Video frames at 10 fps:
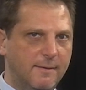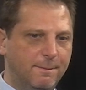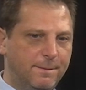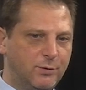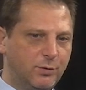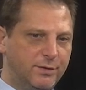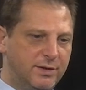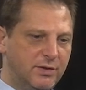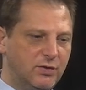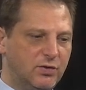So
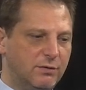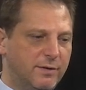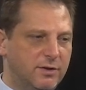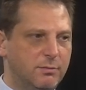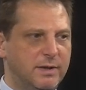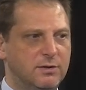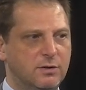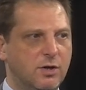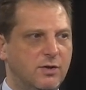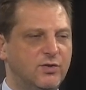this is the fundamental
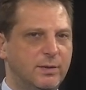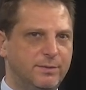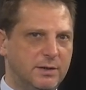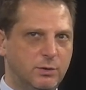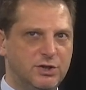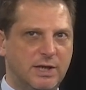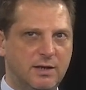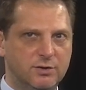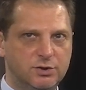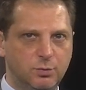concept that we
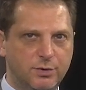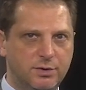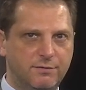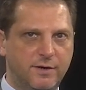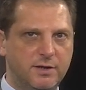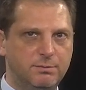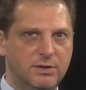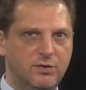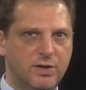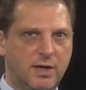challenged with DEFINE
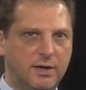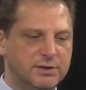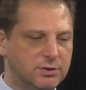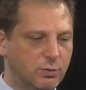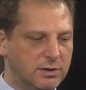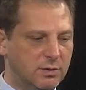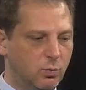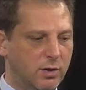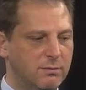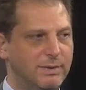PCI. So we did
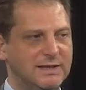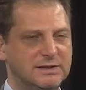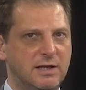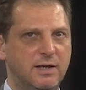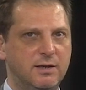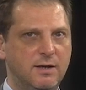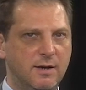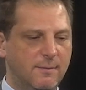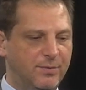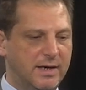one baseline
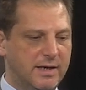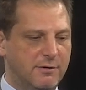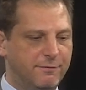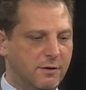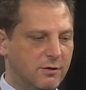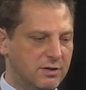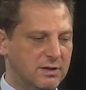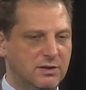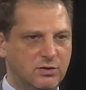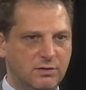IFR in the
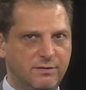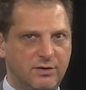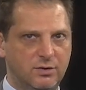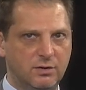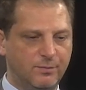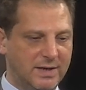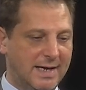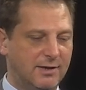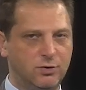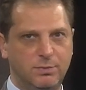distal vessel. It
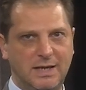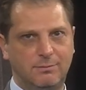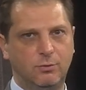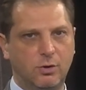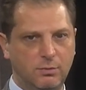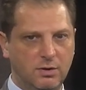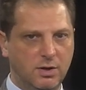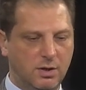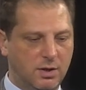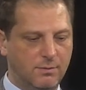had to be abnormal
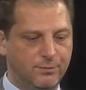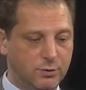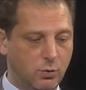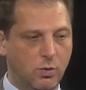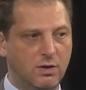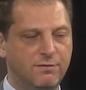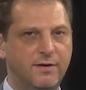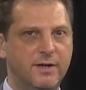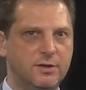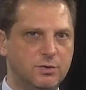to
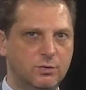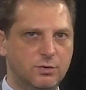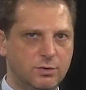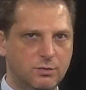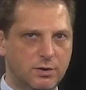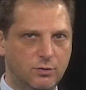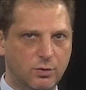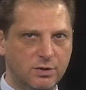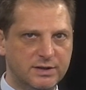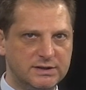qualify to
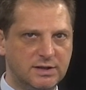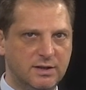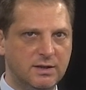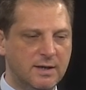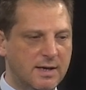enroll in the study.